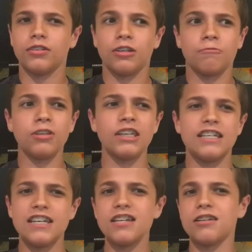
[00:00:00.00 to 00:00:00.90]
really,
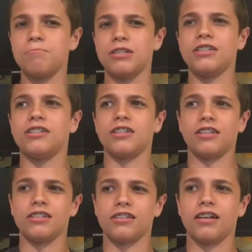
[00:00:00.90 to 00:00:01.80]
he should be teaching
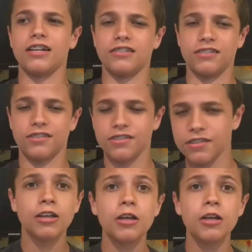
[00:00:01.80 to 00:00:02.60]
these classes.